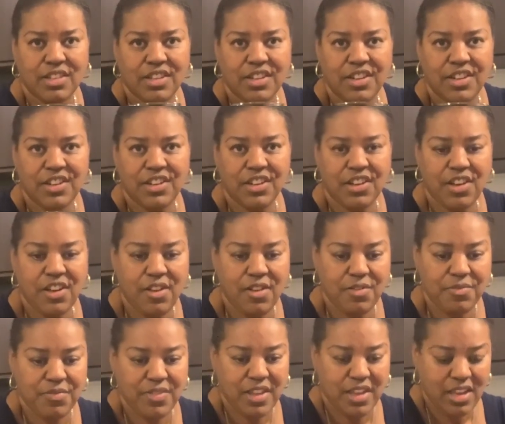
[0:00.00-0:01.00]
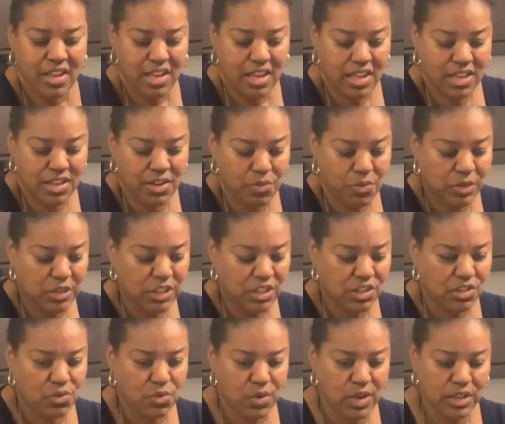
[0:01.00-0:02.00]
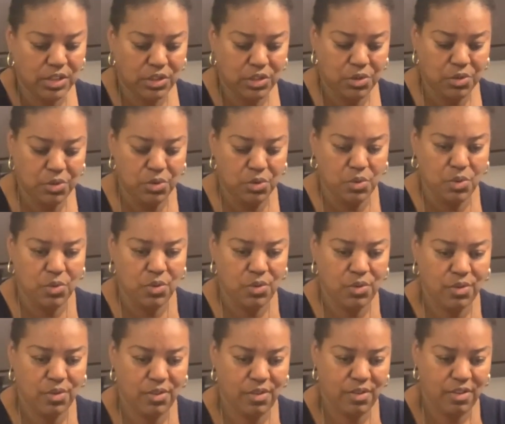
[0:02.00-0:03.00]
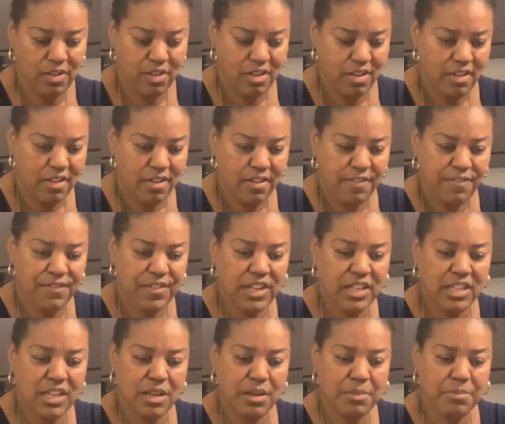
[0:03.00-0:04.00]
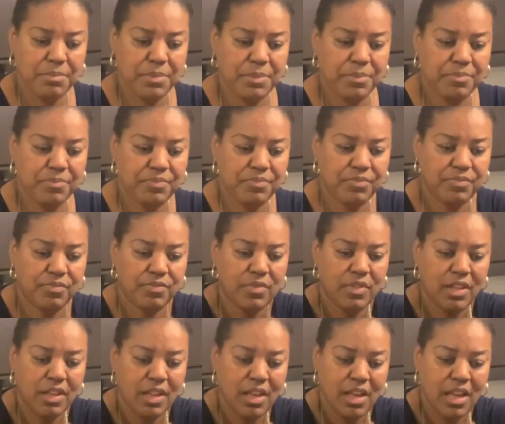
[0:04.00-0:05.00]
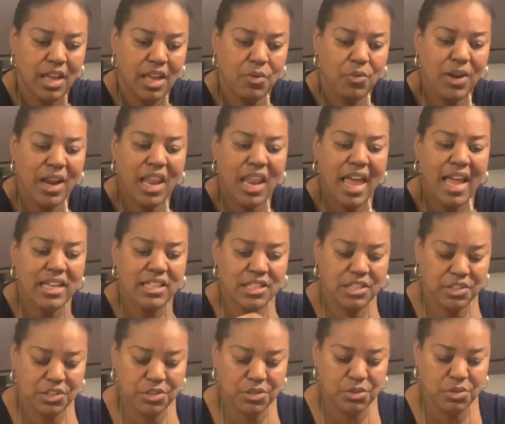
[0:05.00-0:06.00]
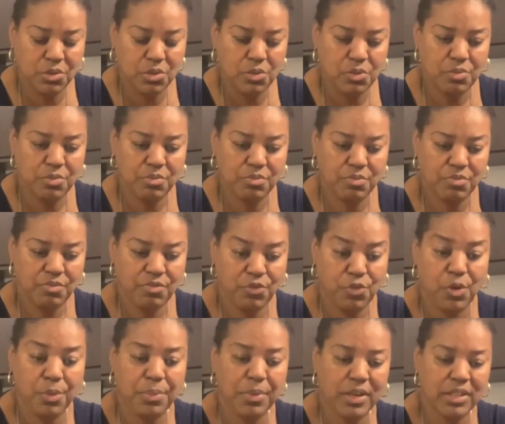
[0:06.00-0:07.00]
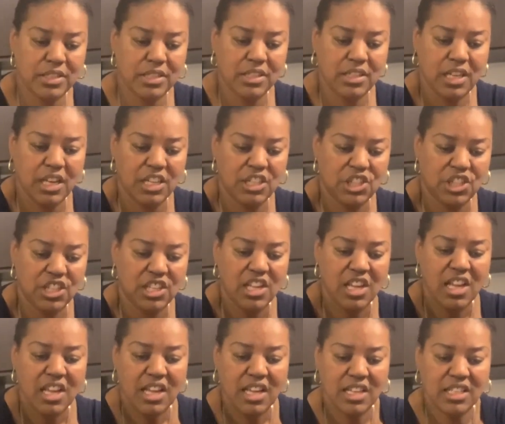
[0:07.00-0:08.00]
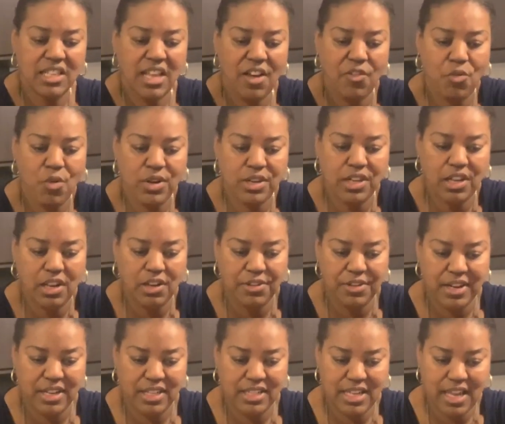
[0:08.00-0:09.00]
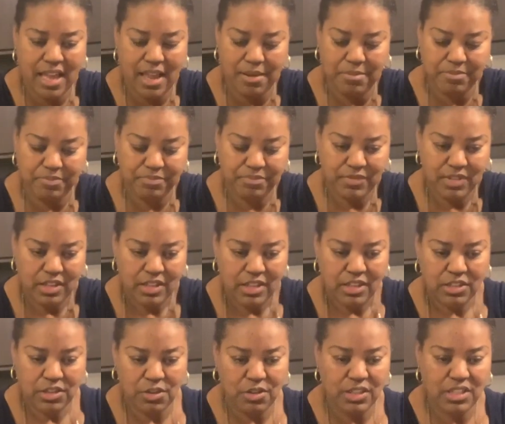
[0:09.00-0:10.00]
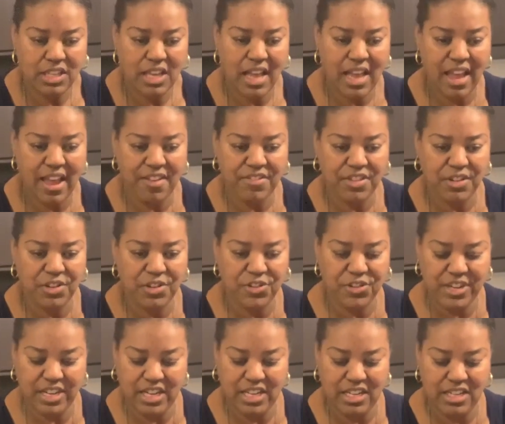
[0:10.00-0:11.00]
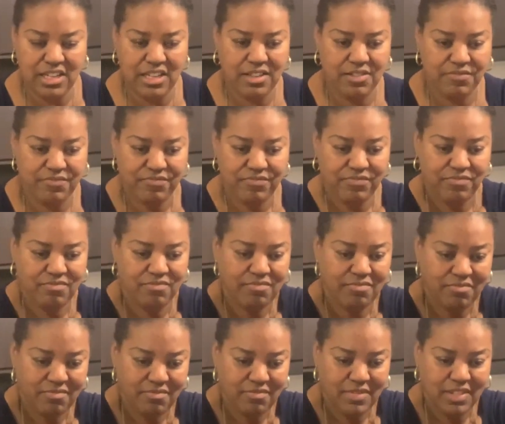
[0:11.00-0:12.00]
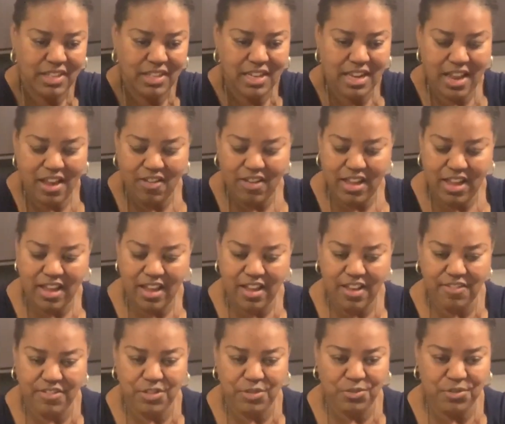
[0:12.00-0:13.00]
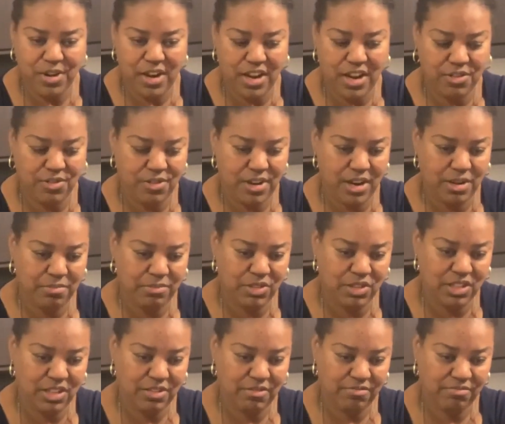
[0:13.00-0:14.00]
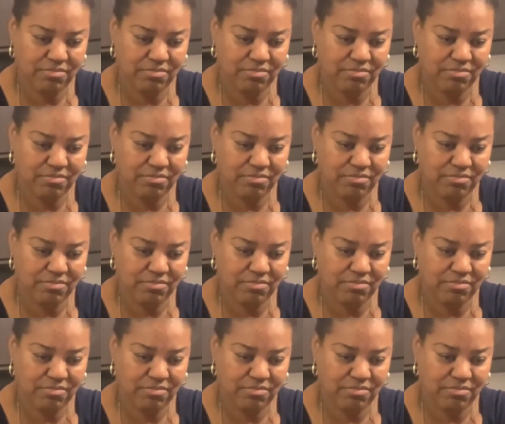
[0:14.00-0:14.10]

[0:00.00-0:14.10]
There you go. And then we're just going to fill it up. And what I like to do for presentation is have one color at a time. So you see I have the green. Now I have the red grapes.